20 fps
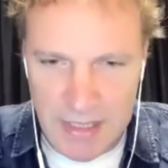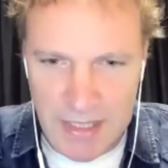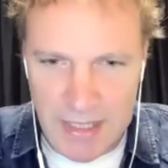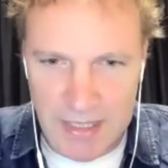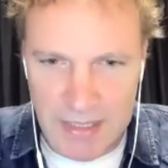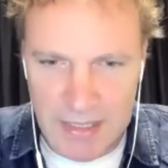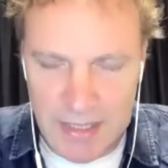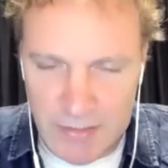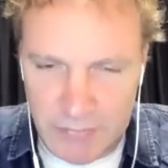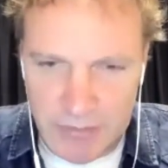
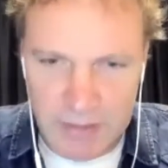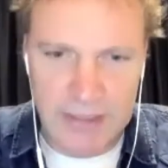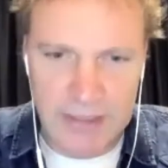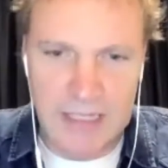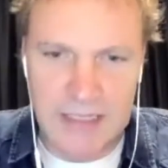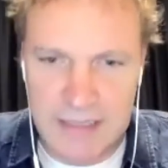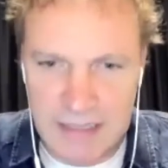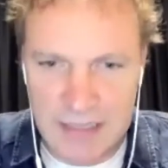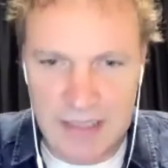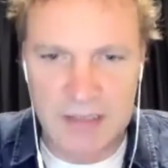And after
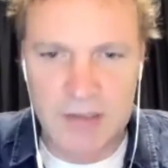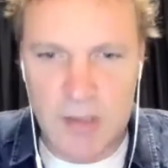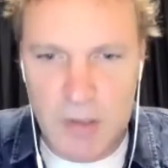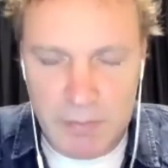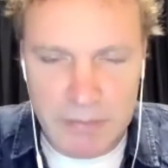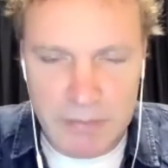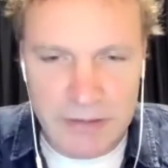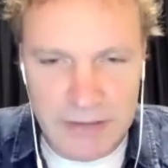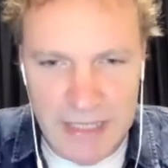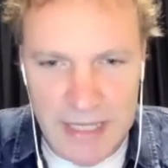they did it a
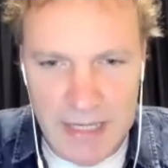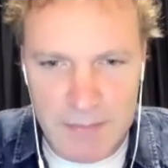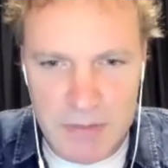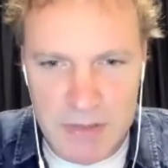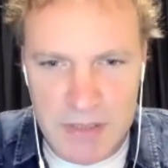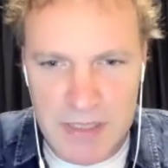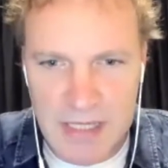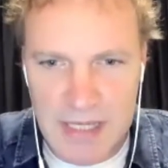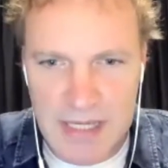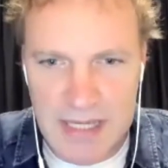couple of
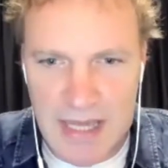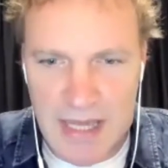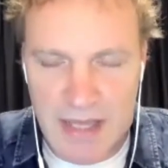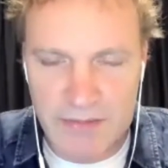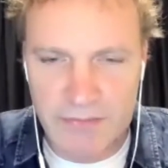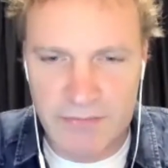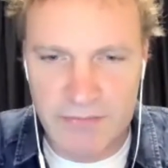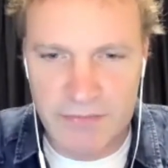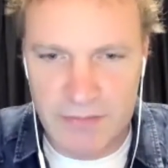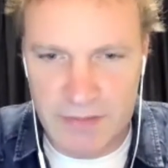times, they
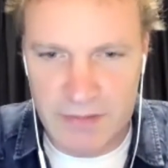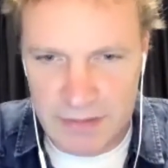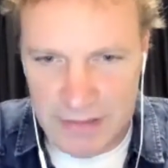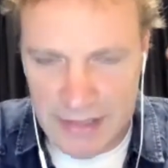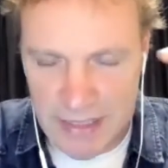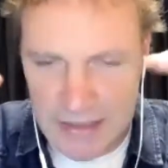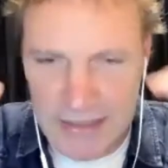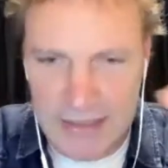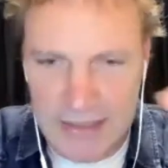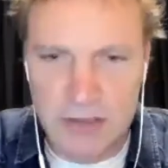
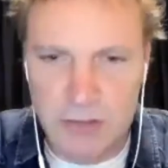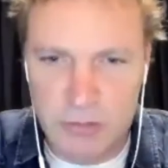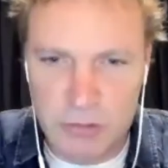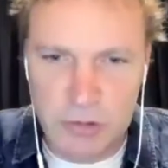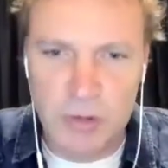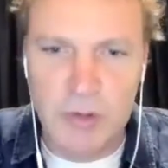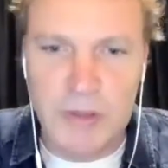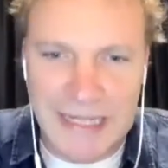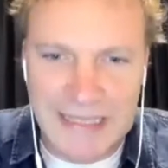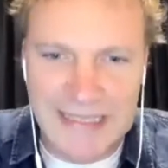need to
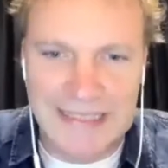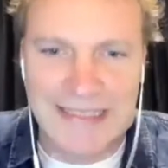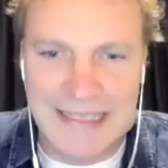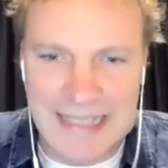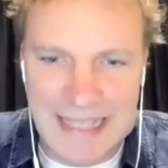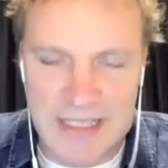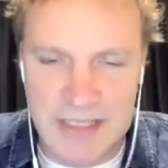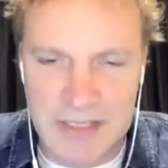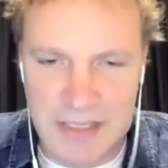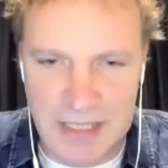look at it
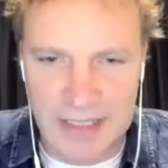less.